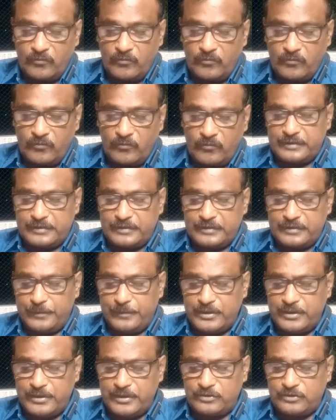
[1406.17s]
this
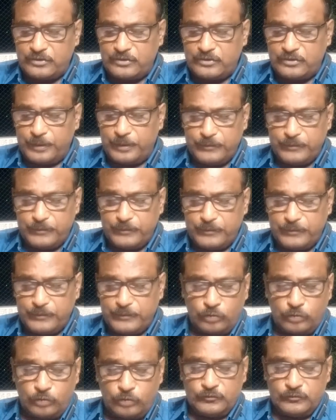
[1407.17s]
administration from the court,
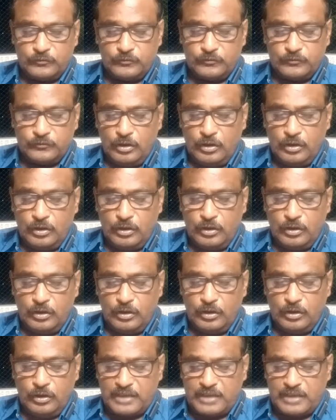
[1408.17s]

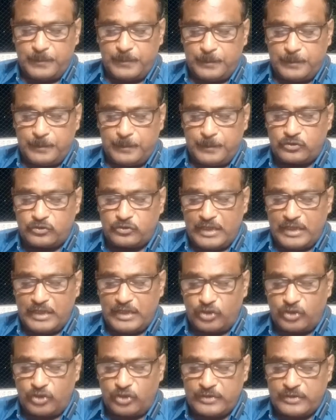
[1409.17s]
wages for personal
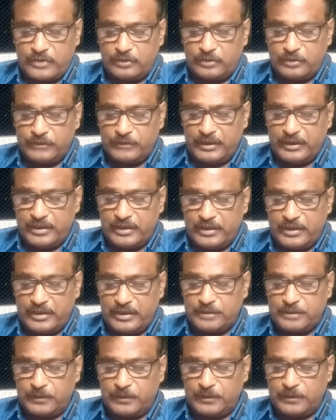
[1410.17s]
service of the
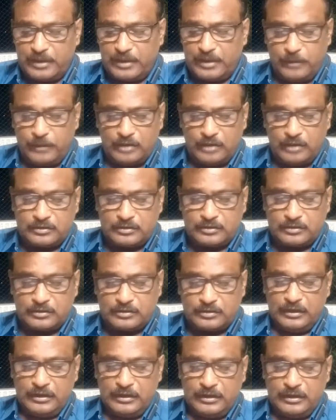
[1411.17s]
deceased for 3 months,
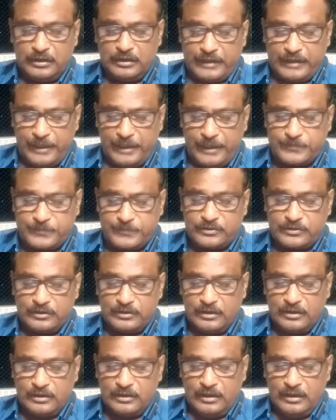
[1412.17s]
debts,
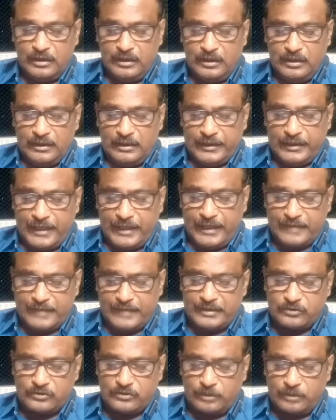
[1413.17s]

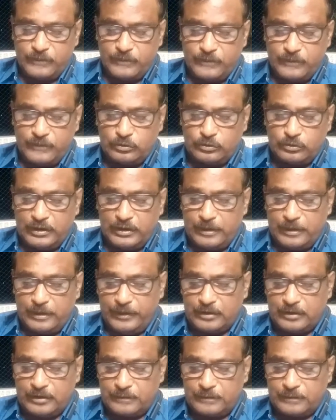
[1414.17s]
legacy subject to the
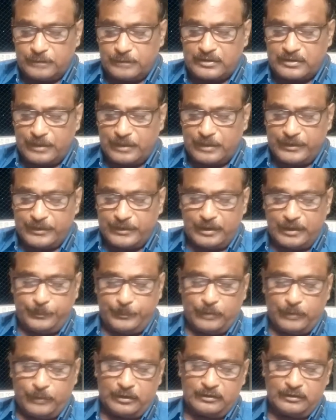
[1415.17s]
limit of testamentary
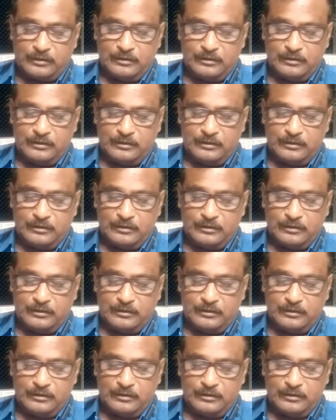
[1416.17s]
power.